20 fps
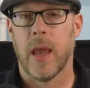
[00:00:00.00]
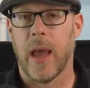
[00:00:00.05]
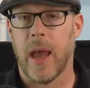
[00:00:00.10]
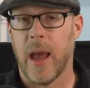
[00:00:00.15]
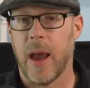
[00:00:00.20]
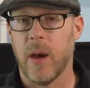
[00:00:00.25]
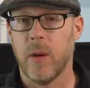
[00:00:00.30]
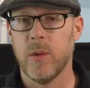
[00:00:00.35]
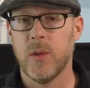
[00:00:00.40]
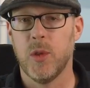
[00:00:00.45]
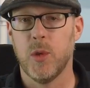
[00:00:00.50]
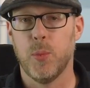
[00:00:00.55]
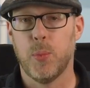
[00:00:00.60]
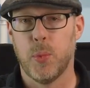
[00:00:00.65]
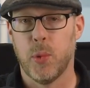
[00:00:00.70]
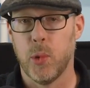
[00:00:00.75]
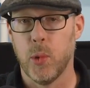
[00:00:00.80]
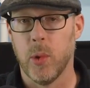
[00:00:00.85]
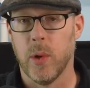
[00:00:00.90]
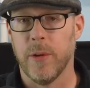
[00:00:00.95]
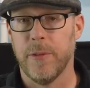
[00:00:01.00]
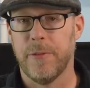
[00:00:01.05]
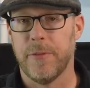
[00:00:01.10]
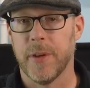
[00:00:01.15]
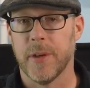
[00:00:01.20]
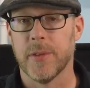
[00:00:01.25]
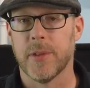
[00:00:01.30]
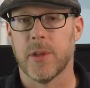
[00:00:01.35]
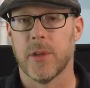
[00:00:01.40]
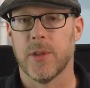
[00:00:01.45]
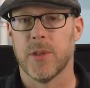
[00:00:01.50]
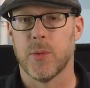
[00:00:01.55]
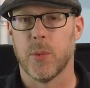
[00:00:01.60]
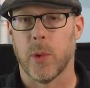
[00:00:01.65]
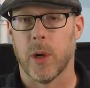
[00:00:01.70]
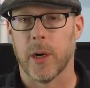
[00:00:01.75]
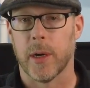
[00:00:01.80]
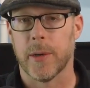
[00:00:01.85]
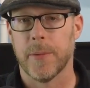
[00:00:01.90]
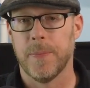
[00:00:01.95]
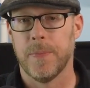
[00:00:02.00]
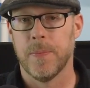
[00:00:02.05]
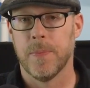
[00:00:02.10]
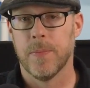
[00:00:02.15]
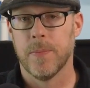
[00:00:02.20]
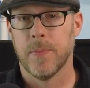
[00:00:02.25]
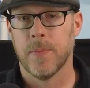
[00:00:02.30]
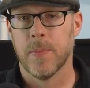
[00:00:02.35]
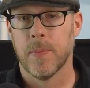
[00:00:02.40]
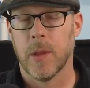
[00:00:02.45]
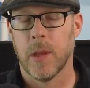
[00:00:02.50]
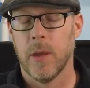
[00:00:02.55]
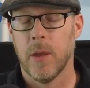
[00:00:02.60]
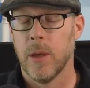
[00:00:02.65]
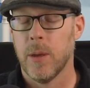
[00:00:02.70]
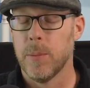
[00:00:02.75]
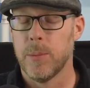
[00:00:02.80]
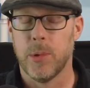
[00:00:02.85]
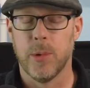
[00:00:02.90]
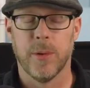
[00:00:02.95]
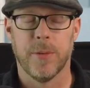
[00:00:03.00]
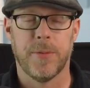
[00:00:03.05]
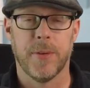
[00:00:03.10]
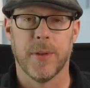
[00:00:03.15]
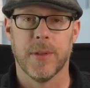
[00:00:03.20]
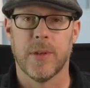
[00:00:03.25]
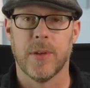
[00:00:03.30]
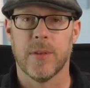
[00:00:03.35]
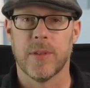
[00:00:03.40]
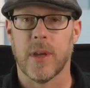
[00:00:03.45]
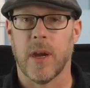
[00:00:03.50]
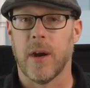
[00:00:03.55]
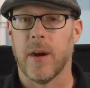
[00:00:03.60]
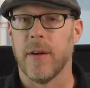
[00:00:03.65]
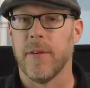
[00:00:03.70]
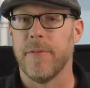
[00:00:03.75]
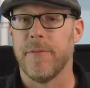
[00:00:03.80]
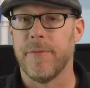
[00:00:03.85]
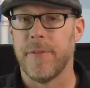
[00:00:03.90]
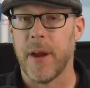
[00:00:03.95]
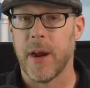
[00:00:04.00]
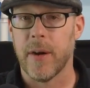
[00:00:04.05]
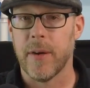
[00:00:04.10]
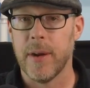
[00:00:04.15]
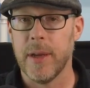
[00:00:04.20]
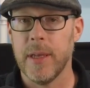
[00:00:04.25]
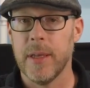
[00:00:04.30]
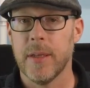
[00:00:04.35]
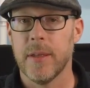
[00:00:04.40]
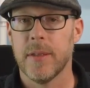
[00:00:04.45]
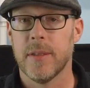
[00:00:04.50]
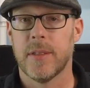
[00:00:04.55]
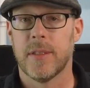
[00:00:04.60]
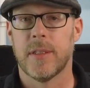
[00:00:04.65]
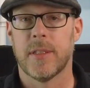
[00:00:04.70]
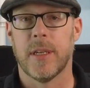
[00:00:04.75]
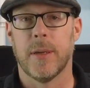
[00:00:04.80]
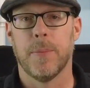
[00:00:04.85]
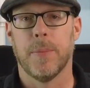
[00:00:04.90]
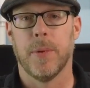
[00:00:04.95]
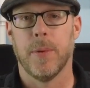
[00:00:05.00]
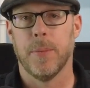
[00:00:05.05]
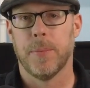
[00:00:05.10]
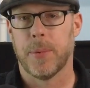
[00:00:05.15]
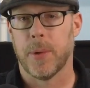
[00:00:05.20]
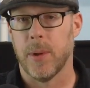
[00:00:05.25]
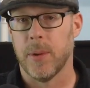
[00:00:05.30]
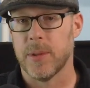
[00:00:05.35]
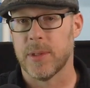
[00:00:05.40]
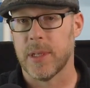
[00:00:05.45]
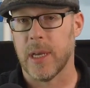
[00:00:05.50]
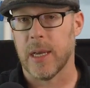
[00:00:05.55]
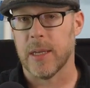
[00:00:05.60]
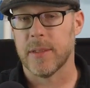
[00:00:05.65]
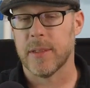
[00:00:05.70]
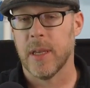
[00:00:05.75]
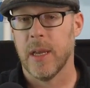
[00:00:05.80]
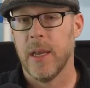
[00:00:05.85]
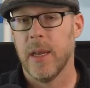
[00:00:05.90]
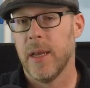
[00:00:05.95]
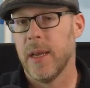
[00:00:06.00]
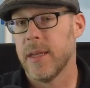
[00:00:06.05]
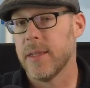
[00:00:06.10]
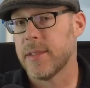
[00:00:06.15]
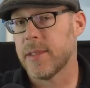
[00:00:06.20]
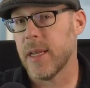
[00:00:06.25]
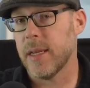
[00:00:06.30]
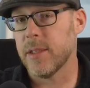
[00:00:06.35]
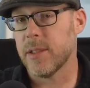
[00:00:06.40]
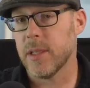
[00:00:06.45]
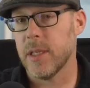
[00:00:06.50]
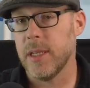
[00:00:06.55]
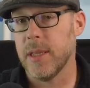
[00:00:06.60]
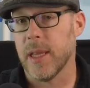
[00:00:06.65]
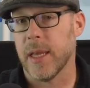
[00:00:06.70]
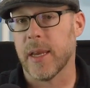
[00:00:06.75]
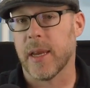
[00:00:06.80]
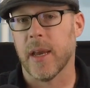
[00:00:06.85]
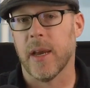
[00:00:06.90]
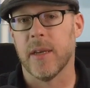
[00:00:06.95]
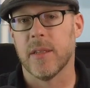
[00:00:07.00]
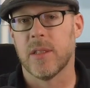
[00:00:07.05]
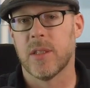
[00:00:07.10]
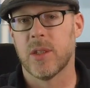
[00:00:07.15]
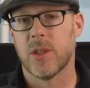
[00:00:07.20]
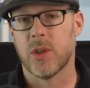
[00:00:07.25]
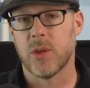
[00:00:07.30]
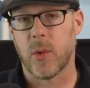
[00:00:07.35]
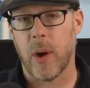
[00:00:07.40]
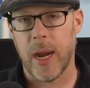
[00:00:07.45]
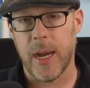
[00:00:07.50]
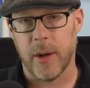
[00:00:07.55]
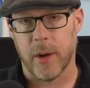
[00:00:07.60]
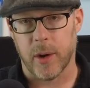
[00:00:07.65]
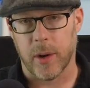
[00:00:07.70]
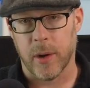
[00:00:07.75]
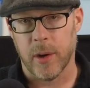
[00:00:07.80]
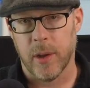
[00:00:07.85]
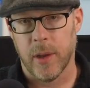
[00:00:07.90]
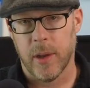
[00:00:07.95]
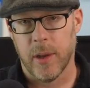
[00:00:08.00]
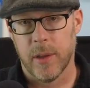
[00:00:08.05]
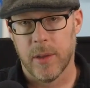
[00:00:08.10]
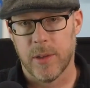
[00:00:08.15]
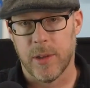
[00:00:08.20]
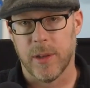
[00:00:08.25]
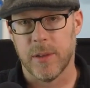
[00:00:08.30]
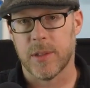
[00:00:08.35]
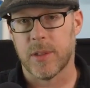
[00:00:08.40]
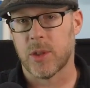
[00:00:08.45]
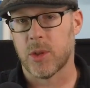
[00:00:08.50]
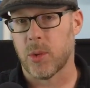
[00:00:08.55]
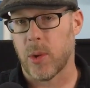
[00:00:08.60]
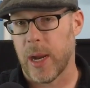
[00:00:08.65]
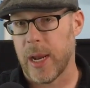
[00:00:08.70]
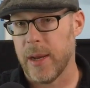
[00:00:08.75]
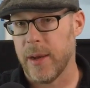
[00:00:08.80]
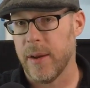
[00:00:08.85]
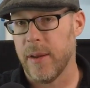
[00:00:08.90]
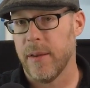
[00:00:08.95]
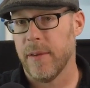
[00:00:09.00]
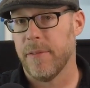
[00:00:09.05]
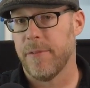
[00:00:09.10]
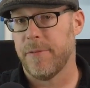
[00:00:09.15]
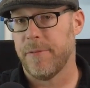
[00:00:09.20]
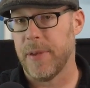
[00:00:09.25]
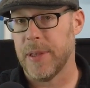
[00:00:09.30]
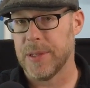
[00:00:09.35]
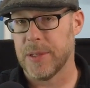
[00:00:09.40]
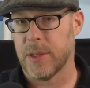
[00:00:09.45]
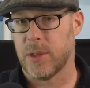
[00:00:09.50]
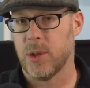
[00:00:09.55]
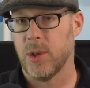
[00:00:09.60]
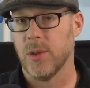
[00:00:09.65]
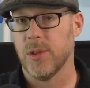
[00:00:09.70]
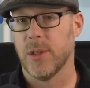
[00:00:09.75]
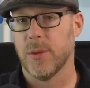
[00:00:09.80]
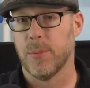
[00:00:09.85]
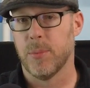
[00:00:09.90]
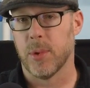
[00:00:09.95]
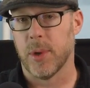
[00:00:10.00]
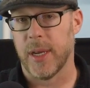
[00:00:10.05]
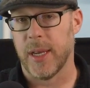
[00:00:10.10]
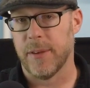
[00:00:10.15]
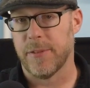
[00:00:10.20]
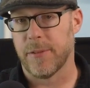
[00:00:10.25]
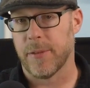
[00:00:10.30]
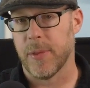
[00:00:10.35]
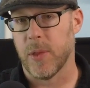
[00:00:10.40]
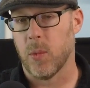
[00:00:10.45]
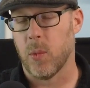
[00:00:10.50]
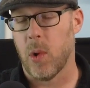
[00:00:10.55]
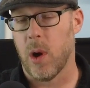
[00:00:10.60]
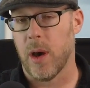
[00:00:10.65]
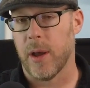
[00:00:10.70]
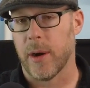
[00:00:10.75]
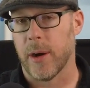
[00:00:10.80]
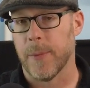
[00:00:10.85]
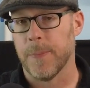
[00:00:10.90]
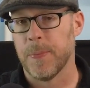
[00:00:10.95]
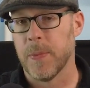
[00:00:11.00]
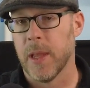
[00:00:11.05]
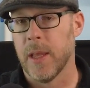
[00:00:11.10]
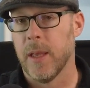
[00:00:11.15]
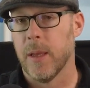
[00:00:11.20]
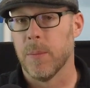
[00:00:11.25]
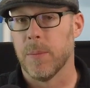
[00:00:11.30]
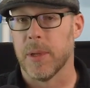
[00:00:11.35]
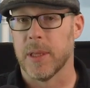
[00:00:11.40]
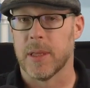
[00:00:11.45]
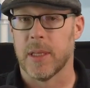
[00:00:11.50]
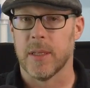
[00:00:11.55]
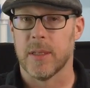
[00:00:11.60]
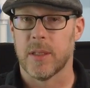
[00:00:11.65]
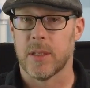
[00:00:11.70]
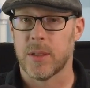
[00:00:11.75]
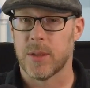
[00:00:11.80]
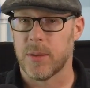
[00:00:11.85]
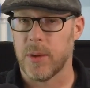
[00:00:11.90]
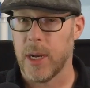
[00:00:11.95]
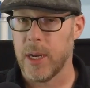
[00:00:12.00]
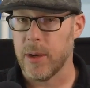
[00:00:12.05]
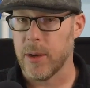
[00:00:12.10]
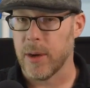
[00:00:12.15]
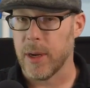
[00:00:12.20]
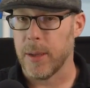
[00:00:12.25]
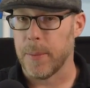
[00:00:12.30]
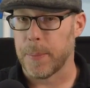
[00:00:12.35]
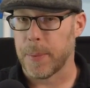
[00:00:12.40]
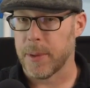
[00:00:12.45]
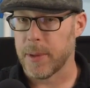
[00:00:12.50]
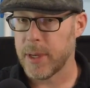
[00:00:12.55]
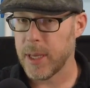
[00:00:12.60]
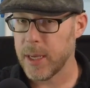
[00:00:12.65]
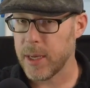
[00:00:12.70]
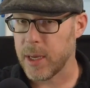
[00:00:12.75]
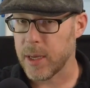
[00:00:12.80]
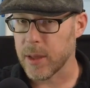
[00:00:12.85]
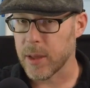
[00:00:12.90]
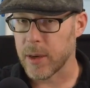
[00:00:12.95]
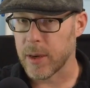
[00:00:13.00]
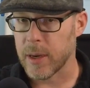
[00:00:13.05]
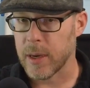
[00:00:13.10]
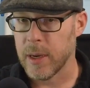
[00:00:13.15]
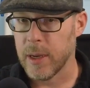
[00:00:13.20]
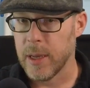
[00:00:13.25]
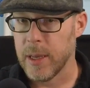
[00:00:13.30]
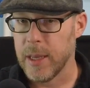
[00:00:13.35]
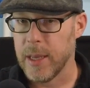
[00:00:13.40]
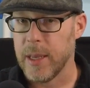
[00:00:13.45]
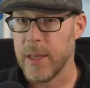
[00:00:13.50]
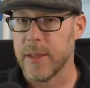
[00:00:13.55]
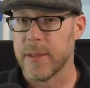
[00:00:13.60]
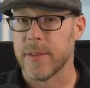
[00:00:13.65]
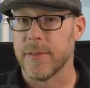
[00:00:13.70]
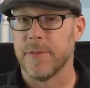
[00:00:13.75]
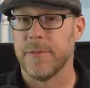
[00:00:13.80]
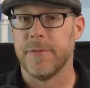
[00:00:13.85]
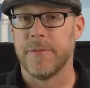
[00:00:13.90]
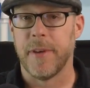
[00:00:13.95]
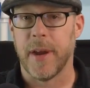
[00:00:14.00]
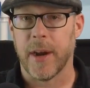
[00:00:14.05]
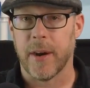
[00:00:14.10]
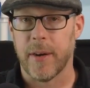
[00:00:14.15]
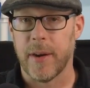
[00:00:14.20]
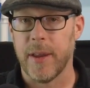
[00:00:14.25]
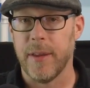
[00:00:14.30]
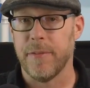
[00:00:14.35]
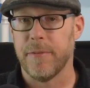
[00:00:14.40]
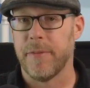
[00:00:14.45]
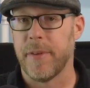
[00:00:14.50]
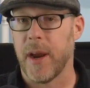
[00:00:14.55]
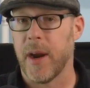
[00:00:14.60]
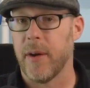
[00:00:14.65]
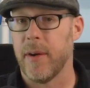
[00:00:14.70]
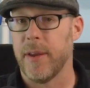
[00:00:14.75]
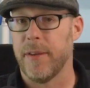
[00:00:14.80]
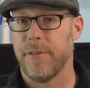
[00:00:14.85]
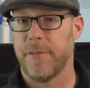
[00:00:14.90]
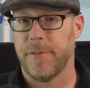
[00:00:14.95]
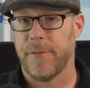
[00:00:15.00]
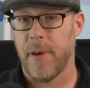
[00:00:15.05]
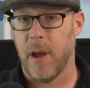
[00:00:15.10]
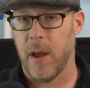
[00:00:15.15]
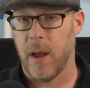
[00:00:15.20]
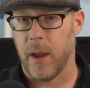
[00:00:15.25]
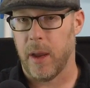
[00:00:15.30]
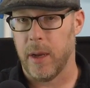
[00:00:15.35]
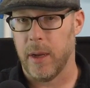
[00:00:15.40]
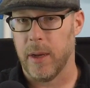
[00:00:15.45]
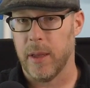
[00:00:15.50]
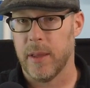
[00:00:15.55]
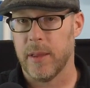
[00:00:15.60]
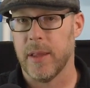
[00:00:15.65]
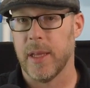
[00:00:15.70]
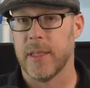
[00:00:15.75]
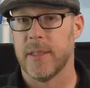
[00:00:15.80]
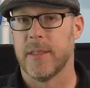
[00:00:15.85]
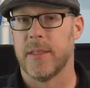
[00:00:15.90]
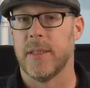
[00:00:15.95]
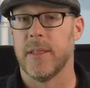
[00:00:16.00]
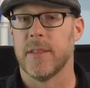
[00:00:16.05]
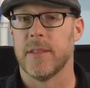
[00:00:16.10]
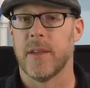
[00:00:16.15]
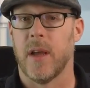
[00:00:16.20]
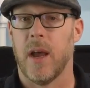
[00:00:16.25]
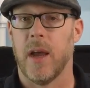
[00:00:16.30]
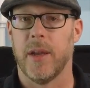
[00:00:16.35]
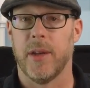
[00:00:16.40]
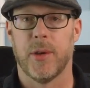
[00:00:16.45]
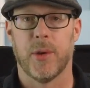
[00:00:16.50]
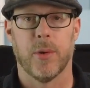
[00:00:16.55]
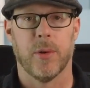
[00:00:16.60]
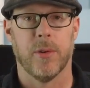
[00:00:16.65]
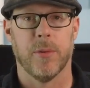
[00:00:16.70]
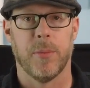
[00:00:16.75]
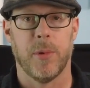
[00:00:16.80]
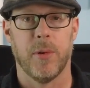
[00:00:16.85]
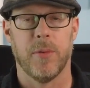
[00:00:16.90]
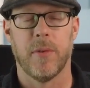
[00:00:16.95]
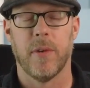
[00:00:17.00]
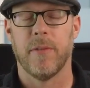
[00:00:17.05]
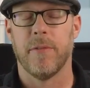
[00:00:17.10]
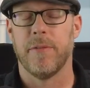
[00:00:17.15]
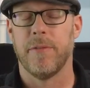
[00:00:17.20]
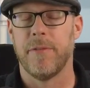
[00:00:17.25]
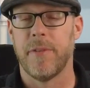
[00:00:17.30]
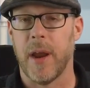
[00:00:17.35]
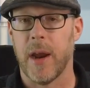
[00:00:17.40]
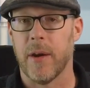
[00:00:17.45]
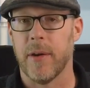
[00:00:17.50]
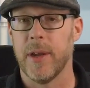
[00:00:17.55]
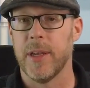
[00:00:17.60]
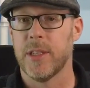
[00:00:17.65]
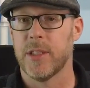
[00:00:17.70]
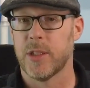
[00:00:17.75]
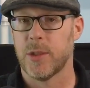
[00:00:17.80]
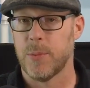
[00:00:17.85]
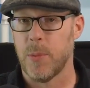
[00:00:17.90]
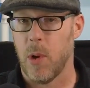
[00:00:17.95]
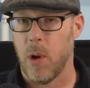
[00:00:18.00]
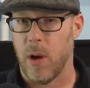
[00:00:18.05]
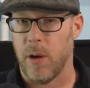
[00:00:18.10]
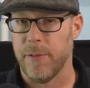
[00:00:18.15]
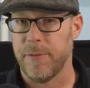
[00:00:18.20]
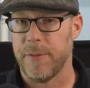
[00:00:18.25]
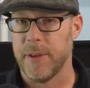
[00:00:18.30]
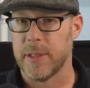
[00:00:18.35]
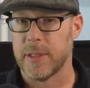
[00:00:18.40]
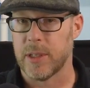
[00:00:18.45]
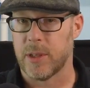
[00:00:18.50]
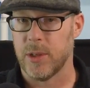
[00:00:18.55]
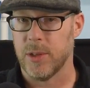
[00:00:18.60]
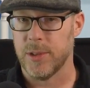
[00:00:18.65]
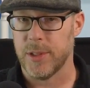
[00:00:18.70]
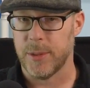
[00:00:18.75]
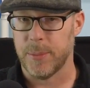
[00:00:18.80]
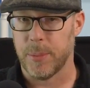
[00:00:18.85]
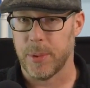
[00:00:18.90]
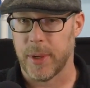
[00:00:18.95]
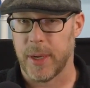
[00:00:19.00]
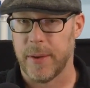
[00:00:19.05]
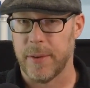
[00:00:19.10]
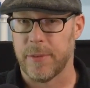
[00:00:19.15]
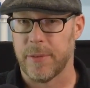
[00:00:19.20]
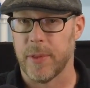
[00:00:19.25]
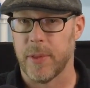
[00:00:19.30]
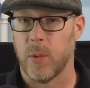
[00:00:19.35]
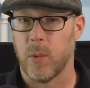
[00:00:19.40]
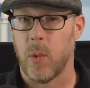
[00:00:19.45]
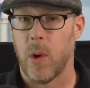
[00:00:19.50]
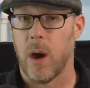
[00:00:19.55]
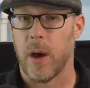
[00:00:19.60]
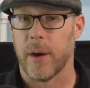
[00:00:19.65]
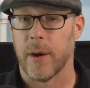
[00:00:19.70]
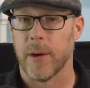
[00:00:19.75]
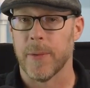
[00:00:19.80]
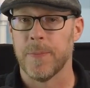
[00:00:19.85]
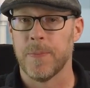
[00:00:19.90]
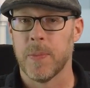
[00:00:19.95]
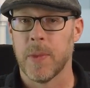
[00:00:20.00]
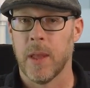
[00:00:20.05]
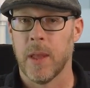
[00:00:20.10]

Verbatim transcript: How do pool filters work? Pool filters are a very simple process, essentially like a strainer to strain physical debris from the water. But this strainer in particular is very, very fine. That's designed to remove very small physical debris from the water.